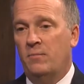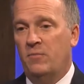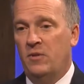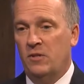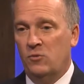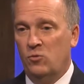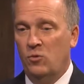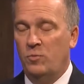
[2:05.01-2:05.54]

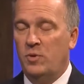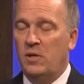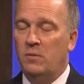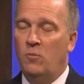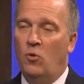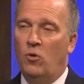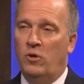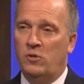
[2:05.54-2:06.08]
This would be a
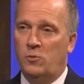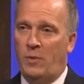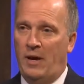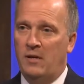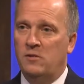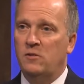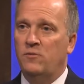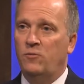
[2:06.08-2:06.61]
more
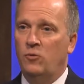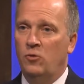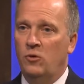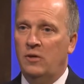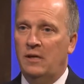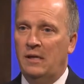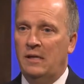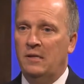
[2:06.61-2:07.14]
expansive
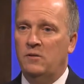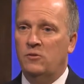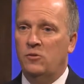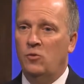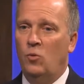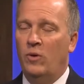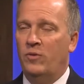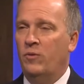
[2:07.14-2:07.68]
look
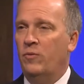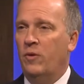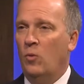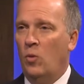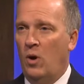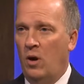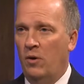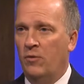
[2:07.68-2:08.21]
into whether there
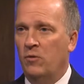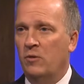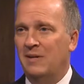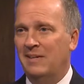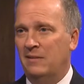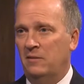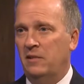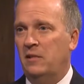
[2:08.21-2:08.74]
were other
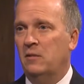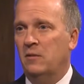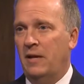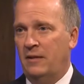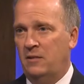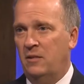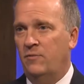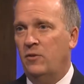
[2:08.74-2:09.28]
illegal
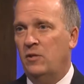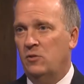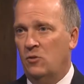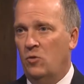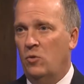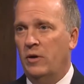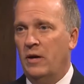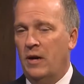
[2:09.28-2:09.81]
activities
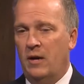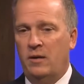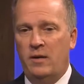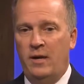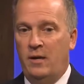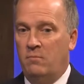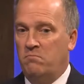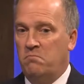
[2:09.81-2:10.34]
going on.
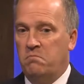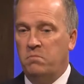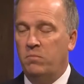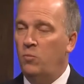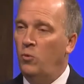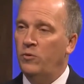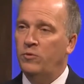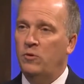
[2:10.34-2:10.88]
And
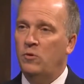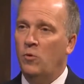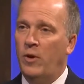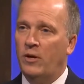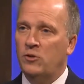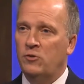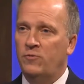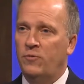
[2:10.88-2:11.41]
with the
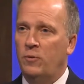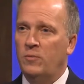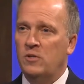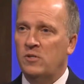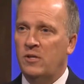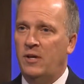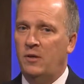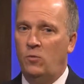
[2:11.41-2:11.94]
direction from the
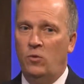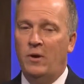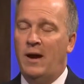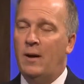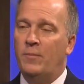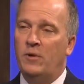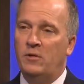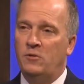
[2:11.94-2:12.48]
Senate, we're
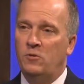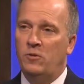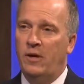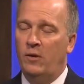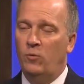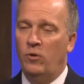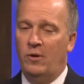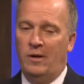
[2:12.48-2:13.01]
happy to do
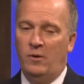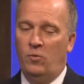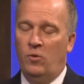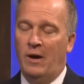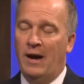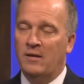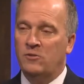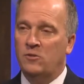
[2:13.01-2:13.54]
that. We're
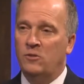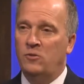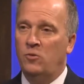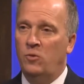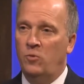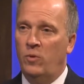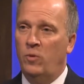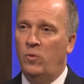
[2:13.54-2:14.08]
asked to
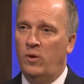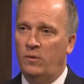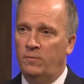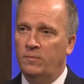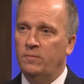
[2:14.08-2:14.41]
do it, and we will.